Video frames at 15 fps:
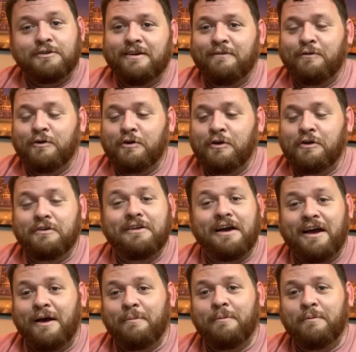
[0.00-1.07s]
Never a good
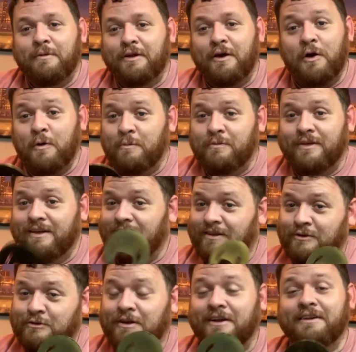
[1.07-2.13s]
time, but I hope that
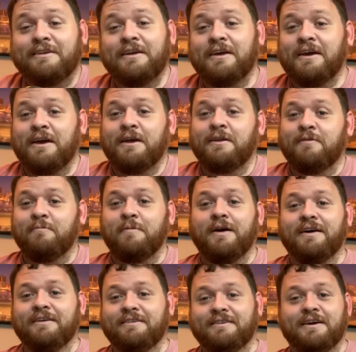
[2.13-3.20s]
there's not a head of
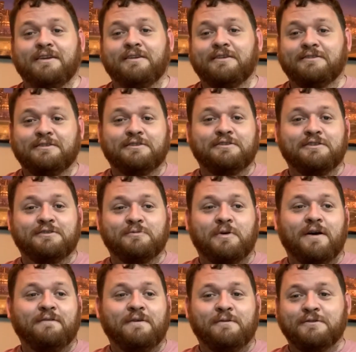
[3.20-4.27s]
my dead deceased
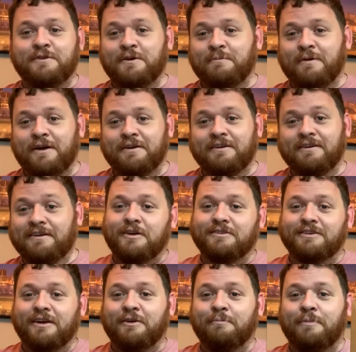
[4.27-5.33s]
wife that was killed by a
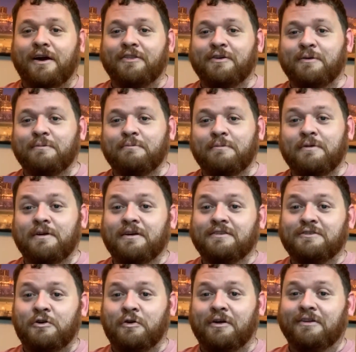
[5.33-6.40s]
psychopathic
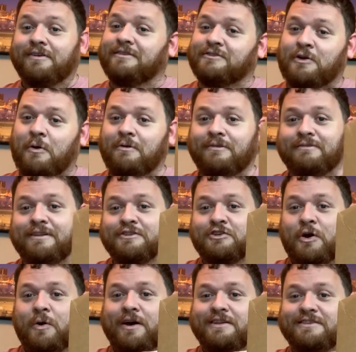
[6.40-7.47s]
serial killer. So let's
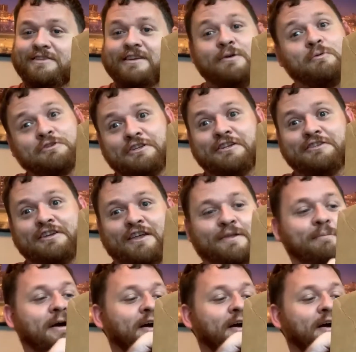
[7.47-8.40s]
go ahead and see what's inside the